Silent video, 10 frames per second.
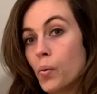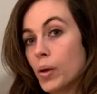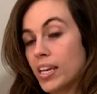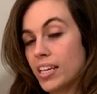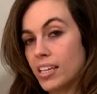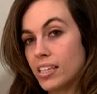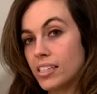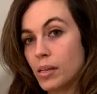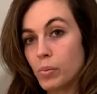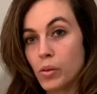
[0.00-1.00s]
when he
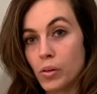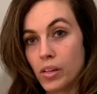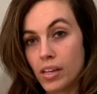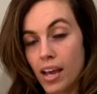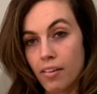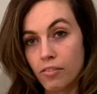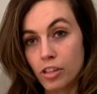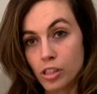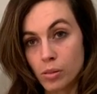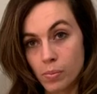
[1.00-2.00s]
debuted at
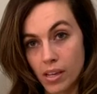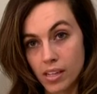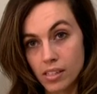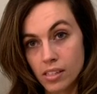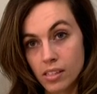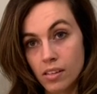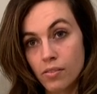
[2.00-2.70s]
first base